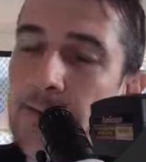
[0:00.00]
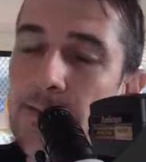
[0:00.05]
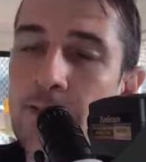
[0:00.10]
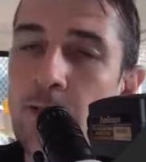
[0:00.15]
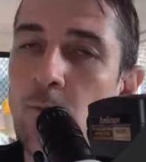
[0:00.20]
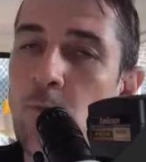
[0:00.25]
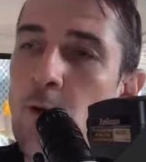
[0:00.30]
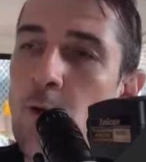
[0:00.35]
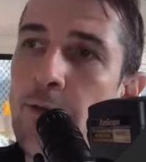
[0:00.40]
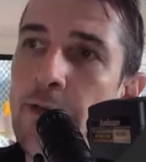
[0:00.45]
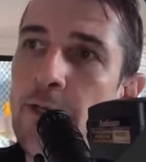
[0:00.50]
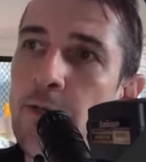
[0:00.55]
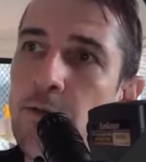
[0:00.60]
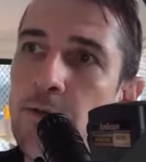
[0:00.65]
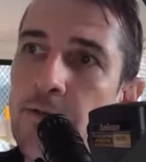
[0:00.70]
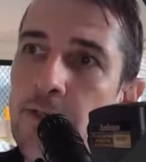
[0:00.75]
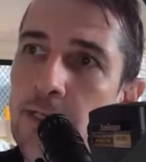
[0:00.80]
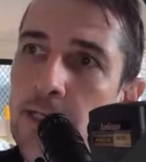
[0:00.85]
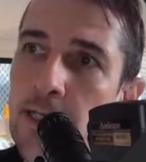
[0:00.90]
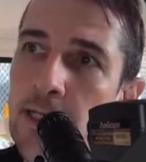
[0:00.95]
So what we're
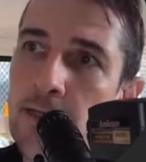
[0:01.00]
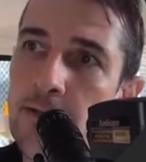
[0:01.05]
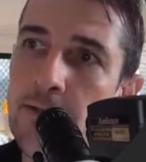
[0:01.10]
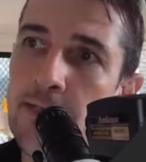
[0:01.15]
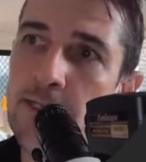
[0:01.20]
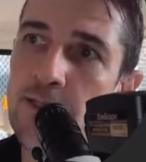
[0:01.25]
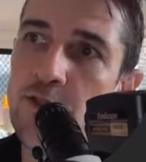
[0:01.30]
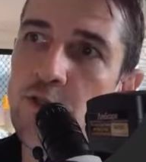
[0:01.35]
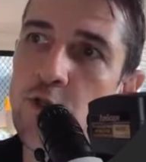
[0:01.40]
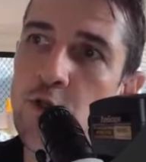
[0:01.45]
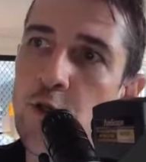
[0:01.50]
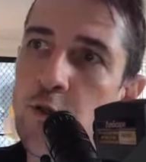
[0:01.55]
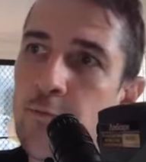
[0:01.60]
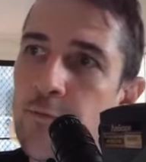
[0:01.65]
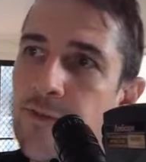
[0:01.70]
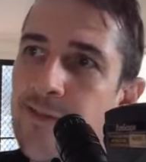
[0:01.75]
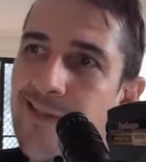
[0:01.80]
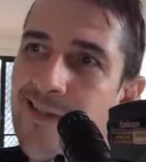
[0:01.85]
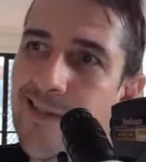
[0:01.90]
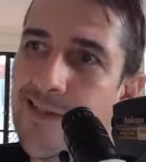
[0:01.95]
using here is 2
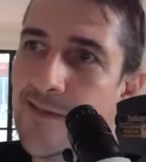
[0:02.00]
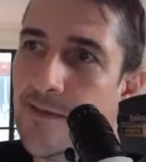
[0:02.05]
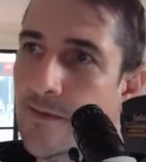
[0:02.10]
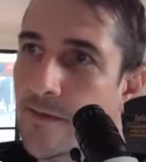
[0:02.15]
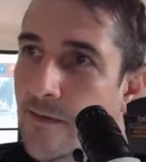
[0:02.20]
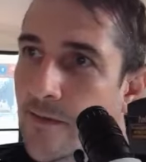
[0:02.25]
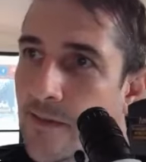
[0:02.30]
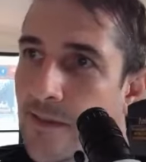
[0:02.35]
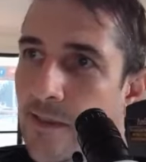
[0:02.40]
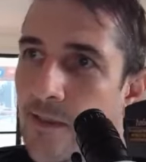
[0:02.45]
resistors,